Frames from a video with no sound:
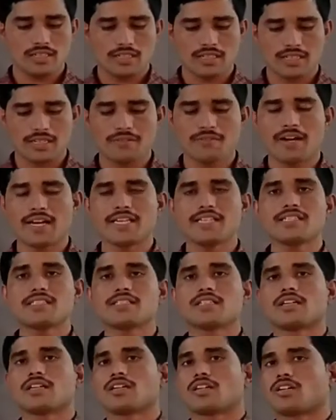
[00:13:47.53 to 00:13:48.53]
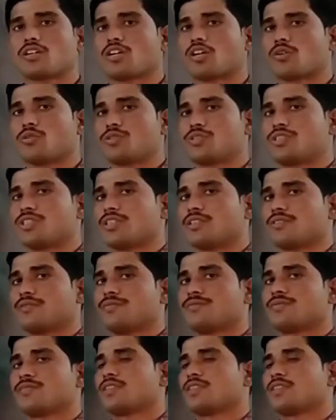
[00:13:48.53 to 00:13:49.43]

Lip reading: crevice corrosion.